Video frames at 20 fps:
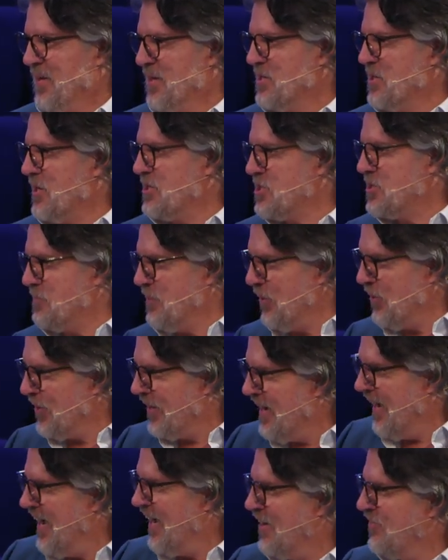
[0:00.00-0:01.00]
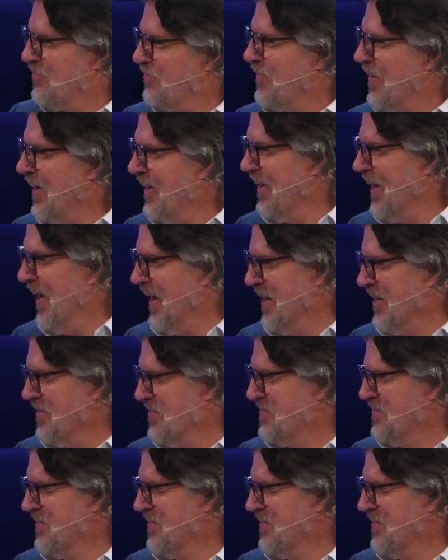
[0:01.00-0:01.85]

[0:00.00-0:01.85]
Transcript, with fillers: the Spirit of God fell on him.